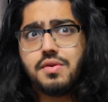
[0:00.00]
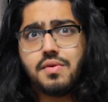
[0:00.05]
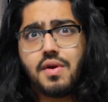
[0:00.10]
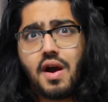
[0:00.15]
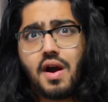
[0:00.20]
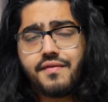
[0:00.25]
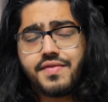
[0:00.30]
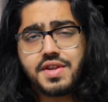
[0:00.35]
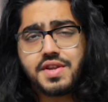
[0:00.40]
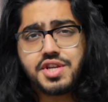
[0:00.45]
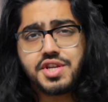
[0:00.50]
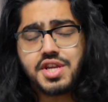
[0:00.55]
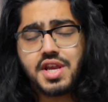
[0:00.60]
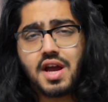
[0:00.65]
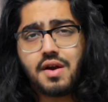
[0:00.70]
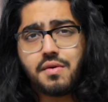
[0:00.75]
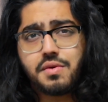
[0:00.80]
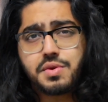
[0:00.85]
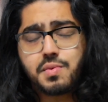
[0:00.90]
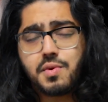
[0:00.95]
Half the shit
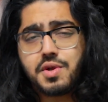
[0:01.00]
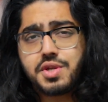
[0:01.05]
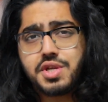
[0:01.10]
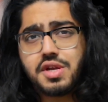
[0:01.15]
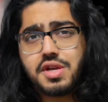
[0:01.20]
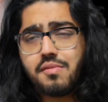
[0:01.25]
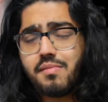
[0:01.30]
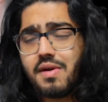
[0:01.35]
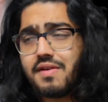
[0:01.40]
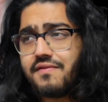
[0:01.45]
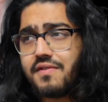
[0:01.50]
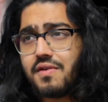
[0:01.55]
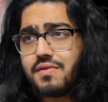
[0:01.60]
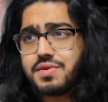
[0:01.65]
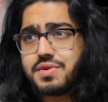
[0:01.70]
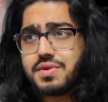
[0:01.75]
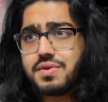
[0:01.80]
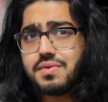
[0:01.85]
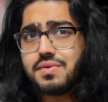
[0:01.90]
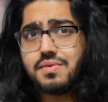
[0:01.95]
I was watching on my Fold
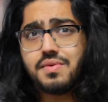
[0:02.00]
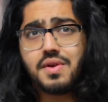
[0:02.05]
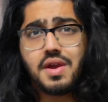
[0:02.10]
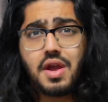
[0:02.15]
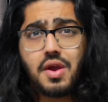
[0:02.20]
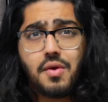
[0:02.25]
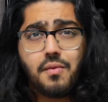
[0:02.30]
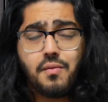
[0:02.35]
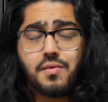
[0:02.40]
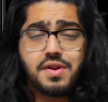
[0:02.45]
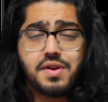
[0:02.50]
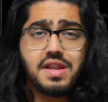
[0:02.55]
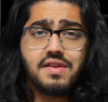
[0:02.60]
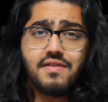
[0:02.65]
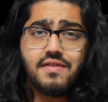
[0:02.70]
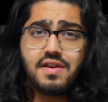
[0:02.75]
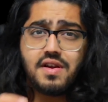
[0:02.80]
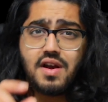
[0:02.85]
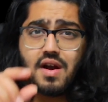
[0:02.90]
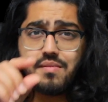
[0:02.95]
2 wouldn't
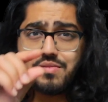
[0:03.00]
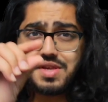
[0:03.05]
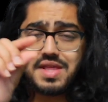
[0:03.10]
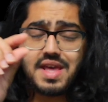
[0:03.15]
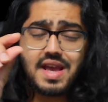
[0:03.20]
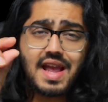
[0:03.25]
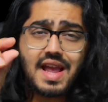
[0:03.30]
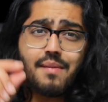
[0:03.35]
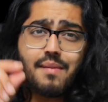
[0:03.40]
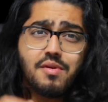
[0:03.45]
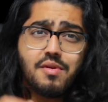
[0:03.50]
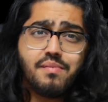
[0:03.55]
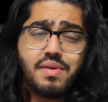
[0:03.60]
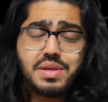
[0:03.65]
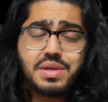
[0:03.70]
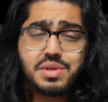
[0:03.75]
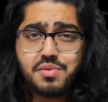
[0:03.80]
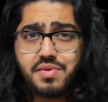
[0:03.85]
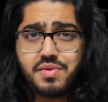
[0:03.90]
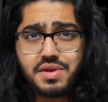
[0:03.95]
even come to that camera
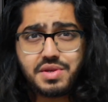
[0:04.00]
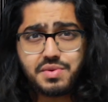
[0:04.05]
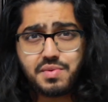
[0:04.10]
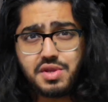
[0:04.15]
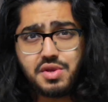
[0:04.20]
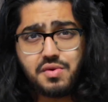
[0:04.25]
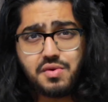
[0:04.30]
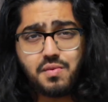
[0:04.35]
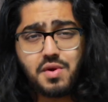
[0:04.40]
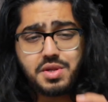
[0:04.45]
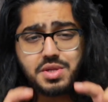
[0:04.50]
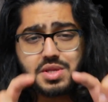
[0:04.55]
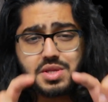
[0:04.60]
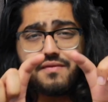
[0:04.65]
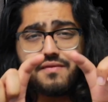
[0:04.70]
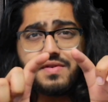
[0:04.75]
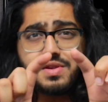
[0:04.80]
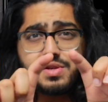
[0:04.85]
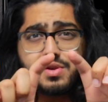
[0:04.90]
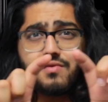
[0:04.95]
bezel because when you watch
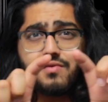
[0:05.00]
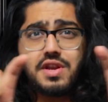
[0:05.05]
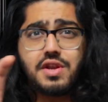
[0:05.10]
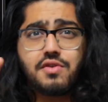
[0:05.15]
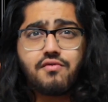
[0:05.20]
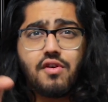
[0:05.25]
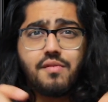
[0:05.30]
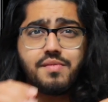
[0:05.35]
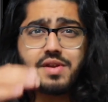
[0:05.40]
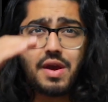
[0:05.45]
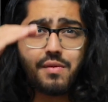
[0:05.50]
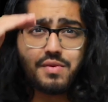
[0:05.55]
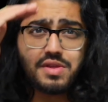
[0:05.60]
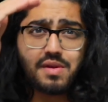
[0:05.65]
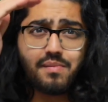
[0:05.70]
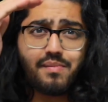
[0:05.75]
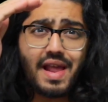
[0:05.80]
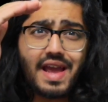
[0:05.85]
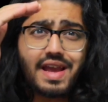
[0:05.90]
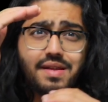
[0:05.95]
stuff, it's already cropped out with a
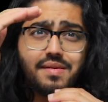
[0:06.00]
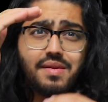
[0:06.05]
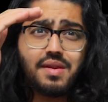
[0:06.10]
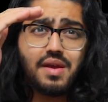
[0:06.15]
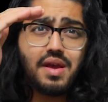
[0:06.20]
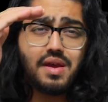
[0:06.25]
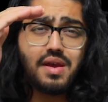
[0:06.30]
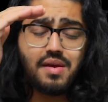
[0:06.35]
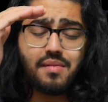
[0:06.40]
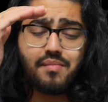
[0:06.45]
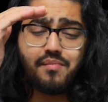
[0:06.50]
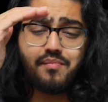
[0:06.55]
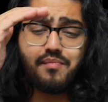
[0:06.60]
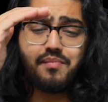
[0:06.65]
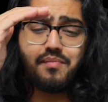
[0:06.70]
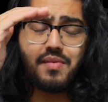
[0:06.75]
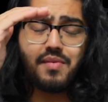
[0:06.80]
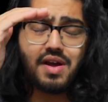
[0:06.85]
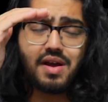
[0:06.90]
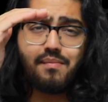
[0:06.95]
black
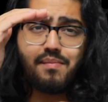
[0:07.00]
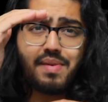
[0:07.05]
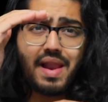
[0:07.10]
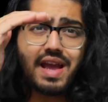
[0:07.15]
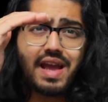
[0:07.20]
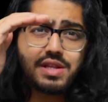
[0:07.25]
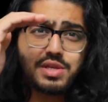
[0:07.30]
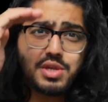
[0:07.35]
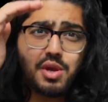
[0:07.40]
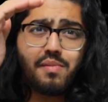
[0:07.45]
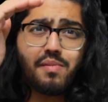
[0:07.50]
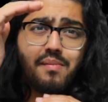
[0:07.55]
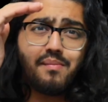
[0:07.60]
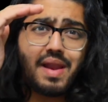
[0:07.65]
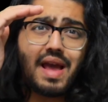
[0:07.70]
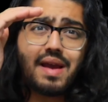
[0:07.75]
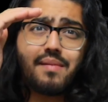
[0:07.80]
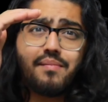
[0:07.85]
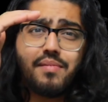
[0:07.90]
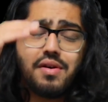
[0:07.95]
top and
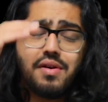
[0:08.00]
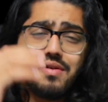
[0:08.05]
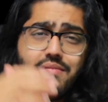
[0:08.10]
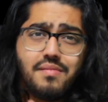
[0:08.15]
black bottom.